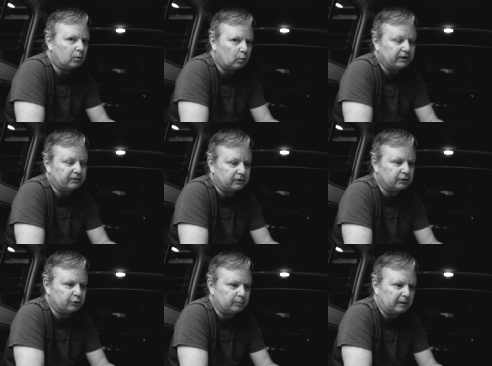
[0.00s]
with
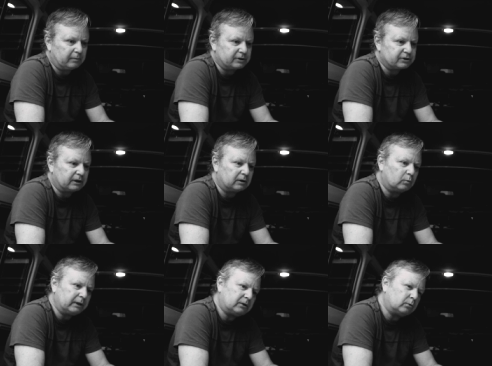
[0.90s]
the new publisher.
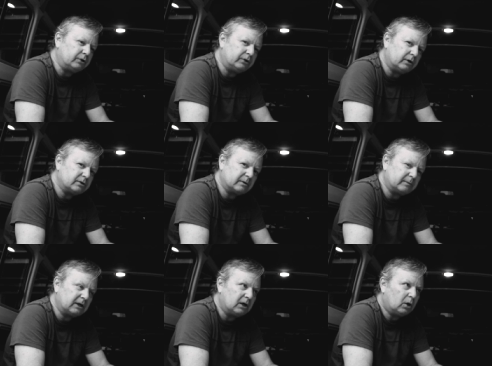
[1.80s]
And we thought, you know
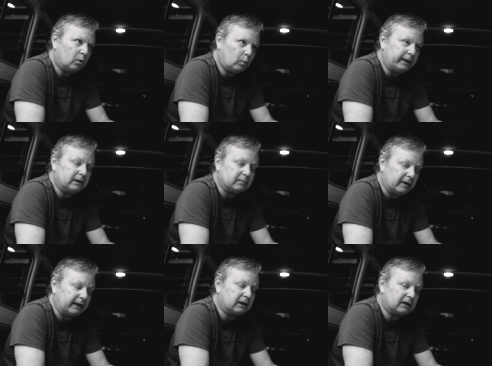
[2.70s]
something, we could
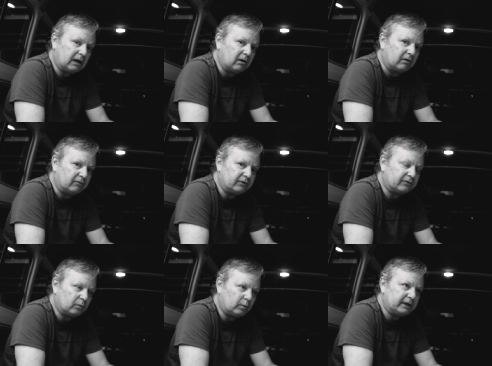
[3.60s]
make a go of
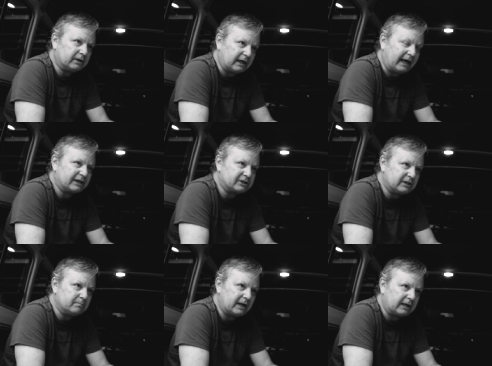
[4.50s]
this. We could
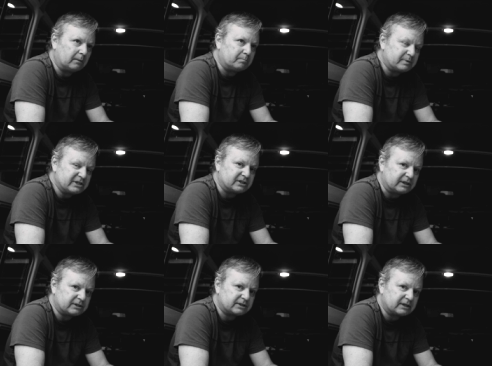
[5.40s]
actually make a
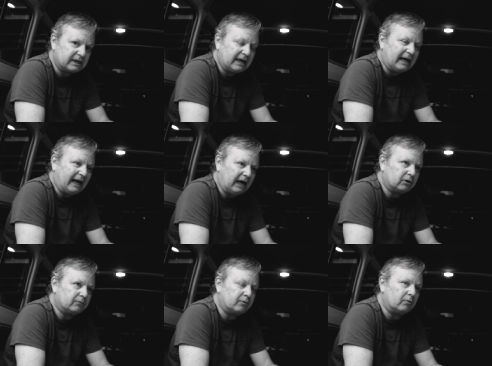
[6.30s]
business
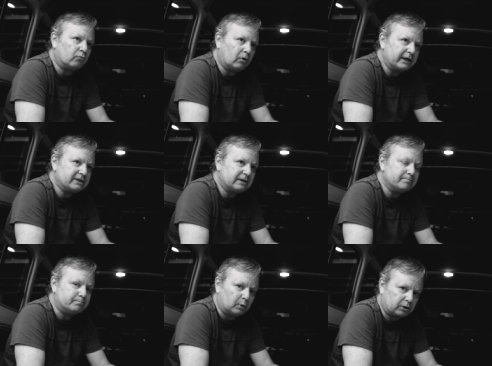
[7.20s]
out of
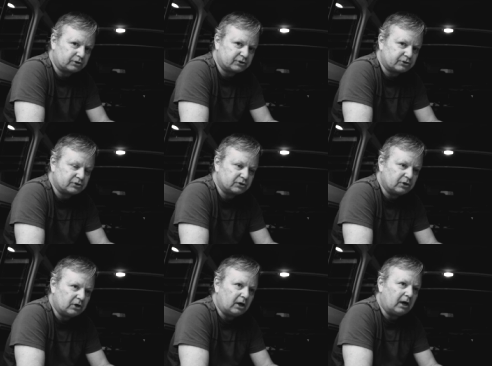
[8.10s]
writing books,
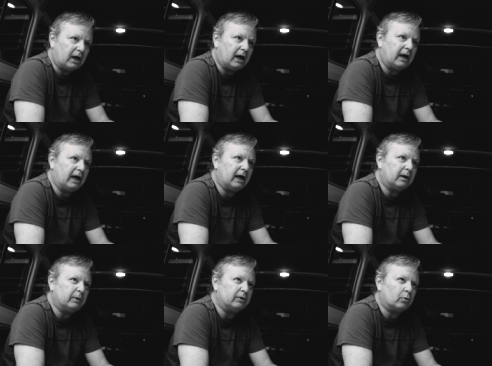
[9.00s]

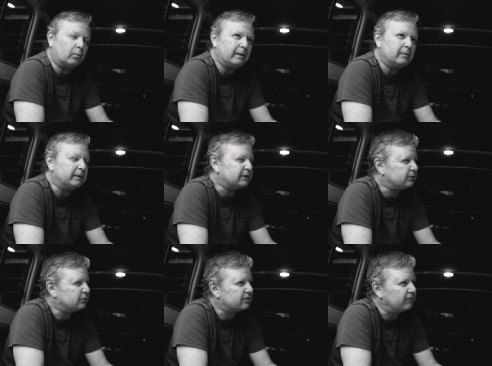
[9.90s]
and we thought maybe we
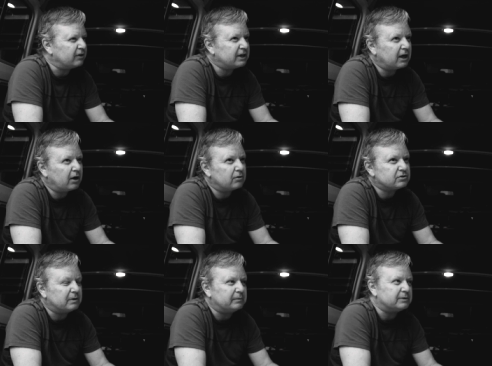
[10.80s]
should do some
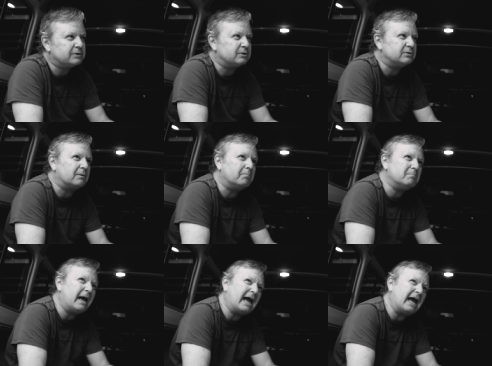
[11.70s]
videos, maybe we should do
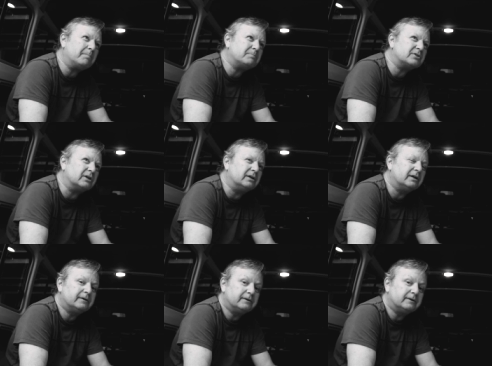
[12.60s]
some maps, and